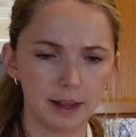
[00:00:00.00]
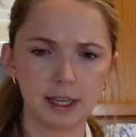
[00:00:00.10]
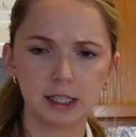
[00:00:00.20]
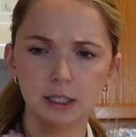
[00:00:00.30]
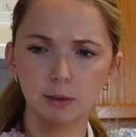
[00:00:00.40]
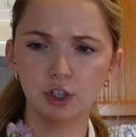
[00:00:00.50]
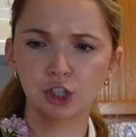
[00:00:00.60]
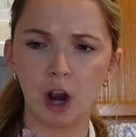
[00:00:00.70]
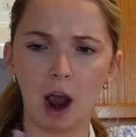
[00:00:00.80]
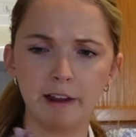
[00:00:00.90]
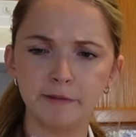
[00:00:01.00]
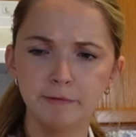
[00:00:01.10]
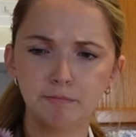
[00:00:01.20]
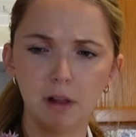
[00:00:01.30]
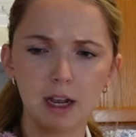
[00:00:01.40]
think these were chive
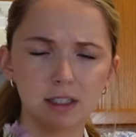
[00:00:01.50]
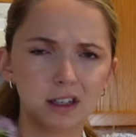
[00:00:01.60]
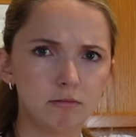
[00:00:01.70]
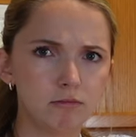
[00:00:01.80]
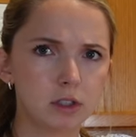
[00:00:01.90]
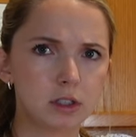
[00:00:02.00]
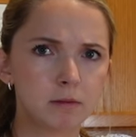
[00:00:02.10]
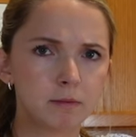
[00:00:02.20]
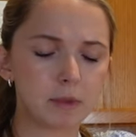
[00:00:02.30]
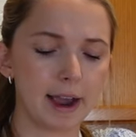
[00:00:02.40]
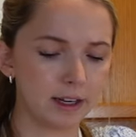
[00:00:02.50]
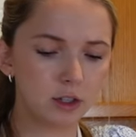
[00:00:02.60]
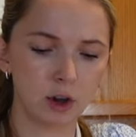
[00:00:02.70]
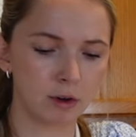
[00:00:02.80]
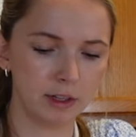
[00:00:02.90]
blossoms. I could
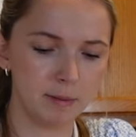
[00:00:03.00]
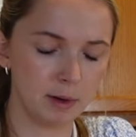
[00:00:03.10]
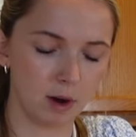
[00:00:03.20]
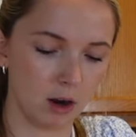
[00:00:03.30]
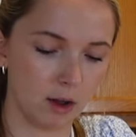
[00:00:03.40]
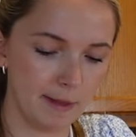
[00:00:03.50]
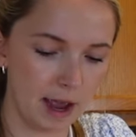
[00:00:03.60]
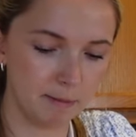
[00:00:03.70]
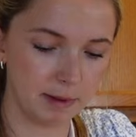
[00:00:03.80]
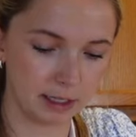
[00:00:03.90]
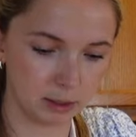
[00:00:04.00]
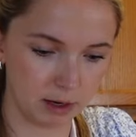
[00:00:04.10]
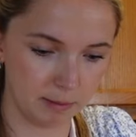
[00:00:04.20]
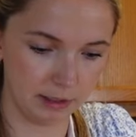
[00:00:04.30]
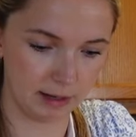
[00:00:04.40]
totally be wrong on that, but that's what
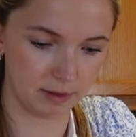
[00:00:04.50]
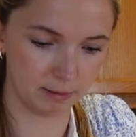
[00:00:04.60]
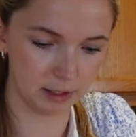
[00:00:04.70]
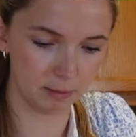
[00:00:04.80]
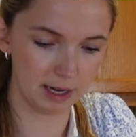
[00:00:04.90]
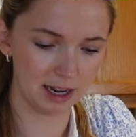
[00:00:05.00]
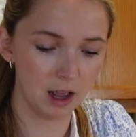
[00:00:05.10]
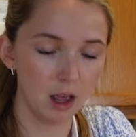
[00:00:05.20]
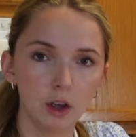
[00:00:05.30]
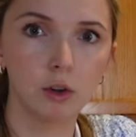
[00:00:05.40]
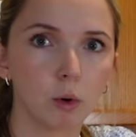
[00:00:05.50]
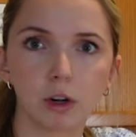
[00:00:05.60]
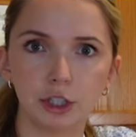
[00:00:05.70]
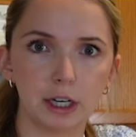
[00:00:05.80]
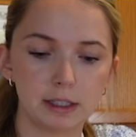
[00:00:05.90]
I believe them to be.
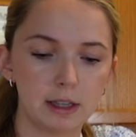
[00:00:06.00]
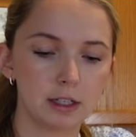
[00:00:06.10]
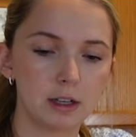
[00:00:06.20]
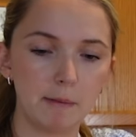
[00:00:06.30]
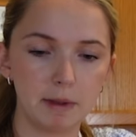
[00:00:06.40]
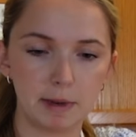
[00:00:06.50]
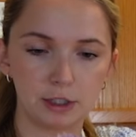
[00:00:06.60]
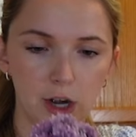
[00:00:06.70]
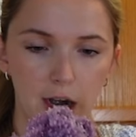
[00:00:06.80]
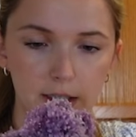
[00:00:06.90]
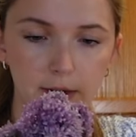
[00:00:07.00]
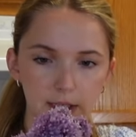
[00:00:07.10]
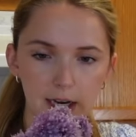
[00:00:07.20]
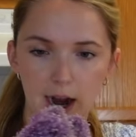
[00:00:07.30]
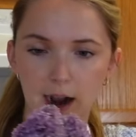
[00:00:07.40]
Gorgeous. They stopped me in my tracks. I was
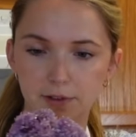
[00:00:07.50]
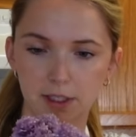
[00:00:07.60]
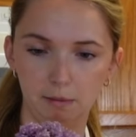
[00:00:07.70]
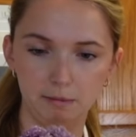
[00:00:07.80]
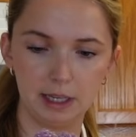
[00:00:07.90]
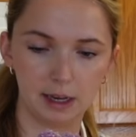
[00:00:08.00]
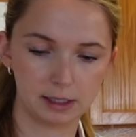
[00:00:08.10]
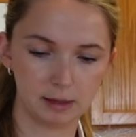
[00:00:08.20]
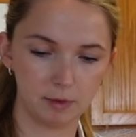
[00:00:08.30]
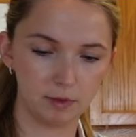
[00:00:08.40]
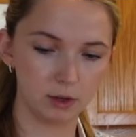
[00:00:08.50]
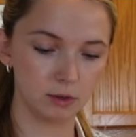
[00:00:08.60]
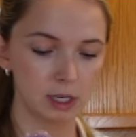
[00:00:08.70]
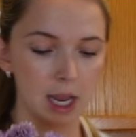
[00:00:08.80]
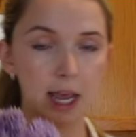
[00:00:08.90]
like, I have to get some of
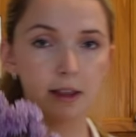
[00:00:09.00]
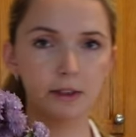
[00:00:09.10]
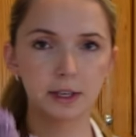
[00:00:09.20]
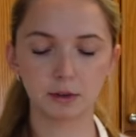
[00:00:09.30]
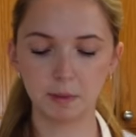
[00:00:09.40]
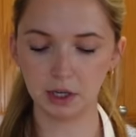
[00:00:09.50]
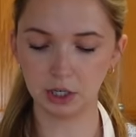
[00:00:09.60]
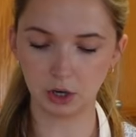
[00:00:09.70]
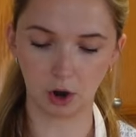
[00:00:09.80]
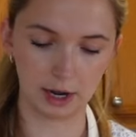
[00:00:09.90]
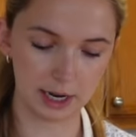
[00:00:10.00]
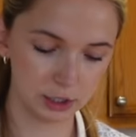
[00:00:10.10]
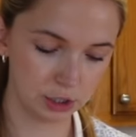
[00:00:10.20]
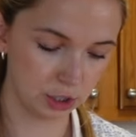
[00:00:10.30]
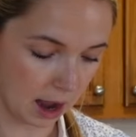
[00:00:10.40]
those. I think these will be a good
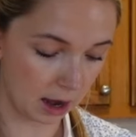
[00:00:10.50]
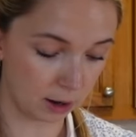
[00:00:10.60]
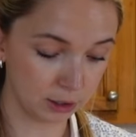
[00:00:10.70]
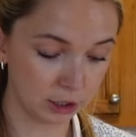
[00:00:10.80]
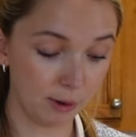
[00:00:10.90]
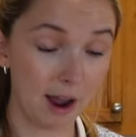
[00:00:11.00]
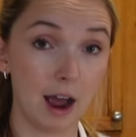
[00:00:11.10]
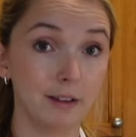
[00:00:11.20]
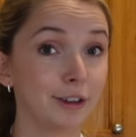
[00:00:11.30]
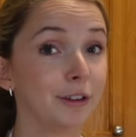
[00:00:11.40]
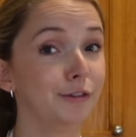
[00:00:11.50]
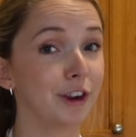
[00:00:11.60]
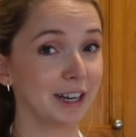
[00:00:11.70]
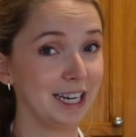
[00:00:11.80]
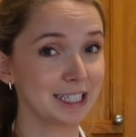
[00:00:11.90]
garnish. I also have,
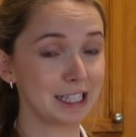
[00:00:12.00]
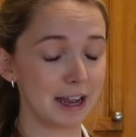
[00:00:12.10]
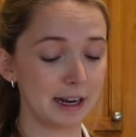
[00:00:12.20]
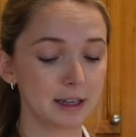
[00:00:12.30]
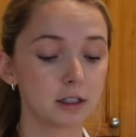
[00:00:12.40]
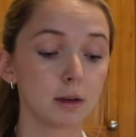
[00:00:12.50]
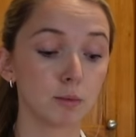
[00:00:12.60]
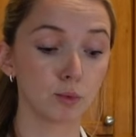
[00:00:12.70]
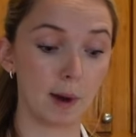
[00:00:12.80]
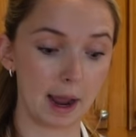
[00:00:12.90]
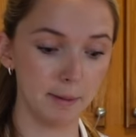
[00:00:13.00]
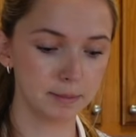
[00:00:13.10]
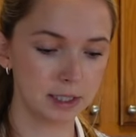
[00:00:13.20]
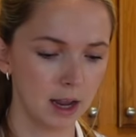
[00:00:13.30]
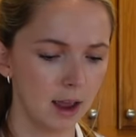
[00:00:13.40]
very exciting, some
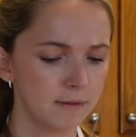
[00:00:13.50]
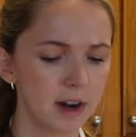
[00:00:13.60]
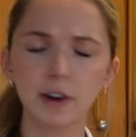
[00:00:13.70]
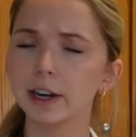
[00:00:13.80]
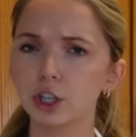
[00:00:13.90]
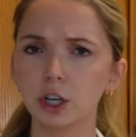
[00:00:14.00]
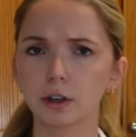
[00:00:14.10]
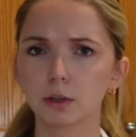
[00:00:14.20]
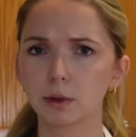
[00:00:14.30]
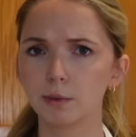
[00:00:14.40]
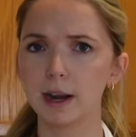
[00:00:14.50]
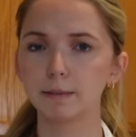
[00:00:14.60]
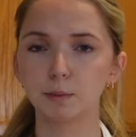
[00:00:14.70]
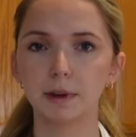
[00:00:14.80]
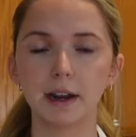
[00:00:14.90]
ramps. Never actually cooked with
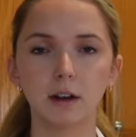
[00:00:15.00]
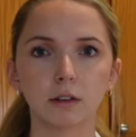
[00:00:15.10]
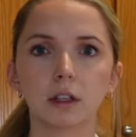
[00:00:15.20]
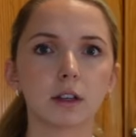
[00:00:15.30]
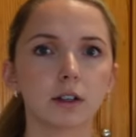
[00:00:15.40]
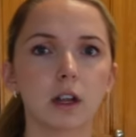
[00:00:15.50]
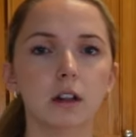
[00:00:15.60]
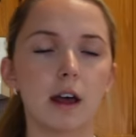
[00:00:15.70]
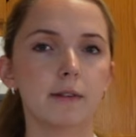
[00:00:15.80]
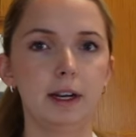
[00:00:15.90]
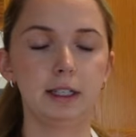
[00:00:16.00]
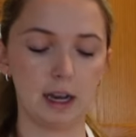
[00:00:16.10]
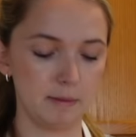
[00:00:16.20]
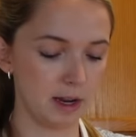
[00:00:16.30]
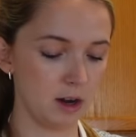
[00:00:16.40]
ramps, but I know that there's a lot of
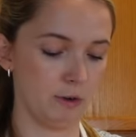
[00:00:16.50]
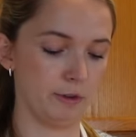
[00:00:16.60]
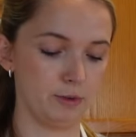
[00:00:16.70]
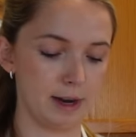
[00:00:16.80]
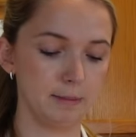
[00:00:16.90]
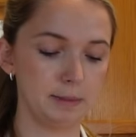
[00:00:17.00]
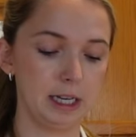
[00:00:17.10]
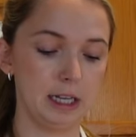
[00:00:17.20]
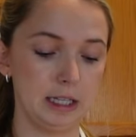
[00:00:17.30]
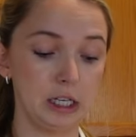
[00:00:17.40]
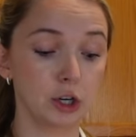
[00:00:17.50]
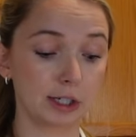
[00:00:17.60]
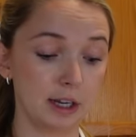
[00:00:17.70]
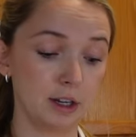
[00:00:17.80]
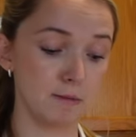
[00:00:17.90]
excitement over ramps in the
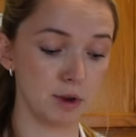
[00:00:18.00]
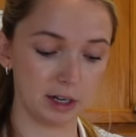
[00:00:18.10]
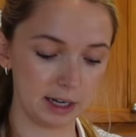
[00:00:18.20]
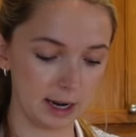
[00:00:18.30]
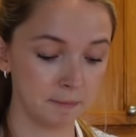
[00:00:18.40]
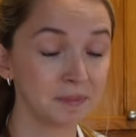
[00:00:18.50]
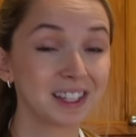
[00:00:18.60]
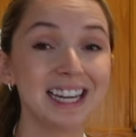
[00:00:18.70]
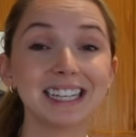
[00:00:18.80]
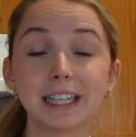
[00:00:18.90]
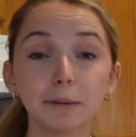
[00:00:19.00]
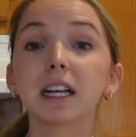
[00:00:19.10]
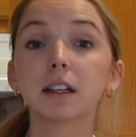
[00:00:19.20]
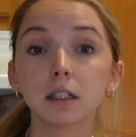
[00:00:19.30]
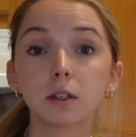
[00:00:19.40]
cooking community. And it seemed
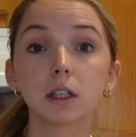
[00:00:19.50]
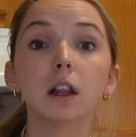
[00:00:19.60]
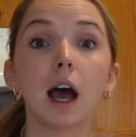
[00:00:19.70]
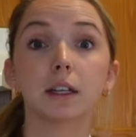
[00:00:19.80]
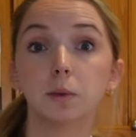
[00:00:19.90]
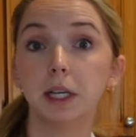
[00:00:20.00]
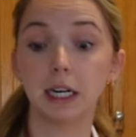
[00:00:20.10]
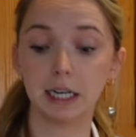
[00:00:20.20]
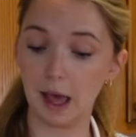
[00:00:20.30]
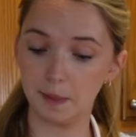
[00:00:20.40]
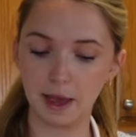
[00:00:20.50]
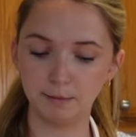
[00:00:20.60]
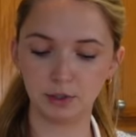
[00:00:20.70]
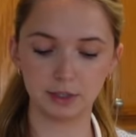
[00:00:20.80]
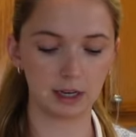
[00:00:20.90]
like this was the last weekend to get them.
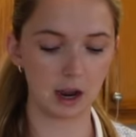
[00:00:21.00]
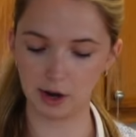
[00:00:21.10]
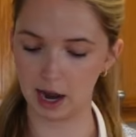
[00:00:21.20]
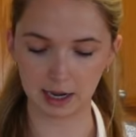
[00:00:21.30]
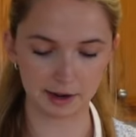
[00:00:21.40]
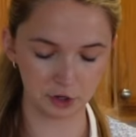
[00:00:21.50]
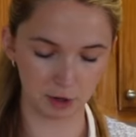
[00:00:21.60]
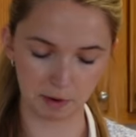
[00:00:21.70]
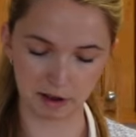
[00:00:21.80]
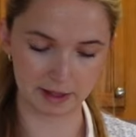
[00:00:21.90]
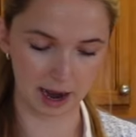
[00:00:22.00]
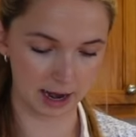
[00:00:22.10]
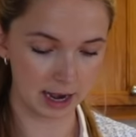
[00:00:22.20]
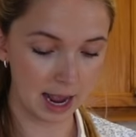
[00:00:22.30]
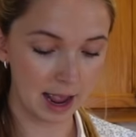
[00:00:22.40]
So I was like, okay, I gotta jump on
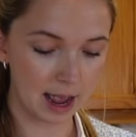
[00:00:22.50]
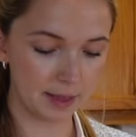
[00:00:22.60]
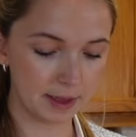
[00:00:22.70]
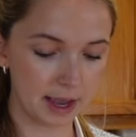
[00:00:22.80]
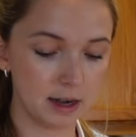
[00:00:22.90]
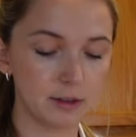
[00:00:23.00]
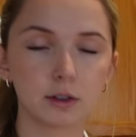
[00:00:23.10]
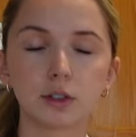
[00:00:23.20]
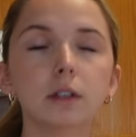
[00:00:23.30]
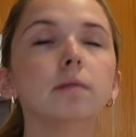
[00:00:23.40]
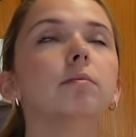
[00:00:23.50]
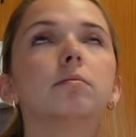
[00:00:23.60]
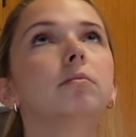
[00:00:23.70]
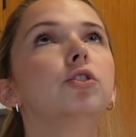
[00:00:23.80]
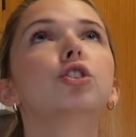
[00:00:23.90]
that. And then there's
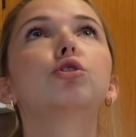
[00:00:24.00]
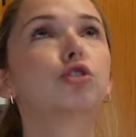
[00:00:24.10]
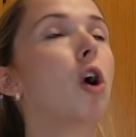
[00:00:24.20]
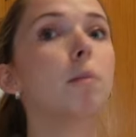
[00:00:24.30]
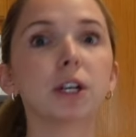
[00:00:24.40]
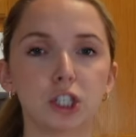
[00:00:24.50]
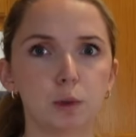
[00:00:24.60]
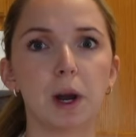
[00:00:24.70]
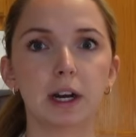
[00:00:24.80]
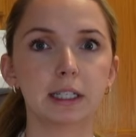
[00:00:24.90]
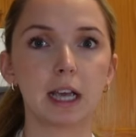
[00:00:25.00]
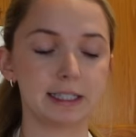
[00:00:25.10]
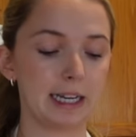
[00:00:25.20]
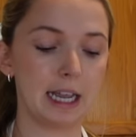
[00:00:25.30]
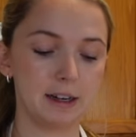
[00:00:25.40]
just so much asparagus, guys.
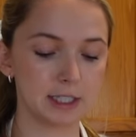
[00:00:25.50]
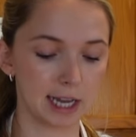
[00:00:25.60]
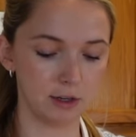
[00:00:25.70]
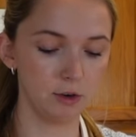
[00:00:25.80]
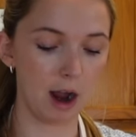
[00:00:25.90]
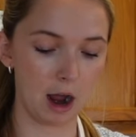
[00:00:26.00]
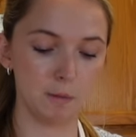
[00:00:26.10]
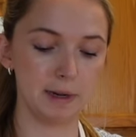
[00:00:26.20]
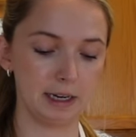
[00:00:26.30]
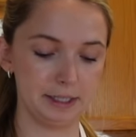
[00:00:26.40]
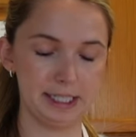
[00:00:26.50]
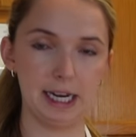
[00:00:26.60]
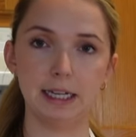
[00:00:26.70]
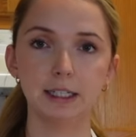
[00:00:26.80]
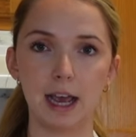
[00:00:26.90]
I can't even tell you how many
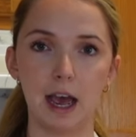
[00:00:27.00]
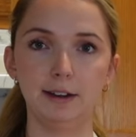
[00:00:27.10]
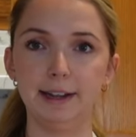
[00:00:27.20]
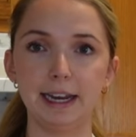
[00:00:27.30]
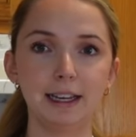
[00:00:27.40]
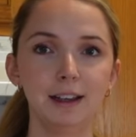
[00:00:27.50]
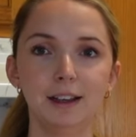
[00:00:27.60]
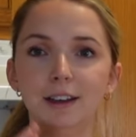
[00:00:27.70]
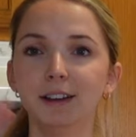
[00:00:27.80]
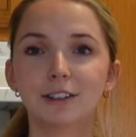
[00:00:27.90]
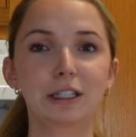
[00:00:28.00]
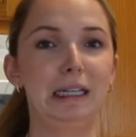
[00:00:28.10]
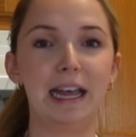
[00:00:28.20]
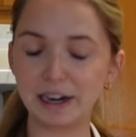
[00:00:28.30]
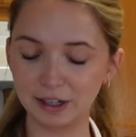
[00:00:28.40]
stands had like just
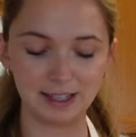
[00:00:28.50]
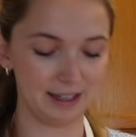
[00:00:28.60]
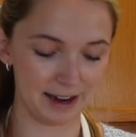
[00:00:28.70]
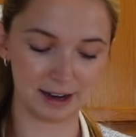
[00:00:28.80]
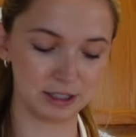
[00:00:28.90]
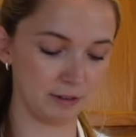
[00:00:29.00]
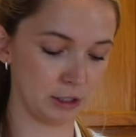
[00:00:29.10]
layers and layers of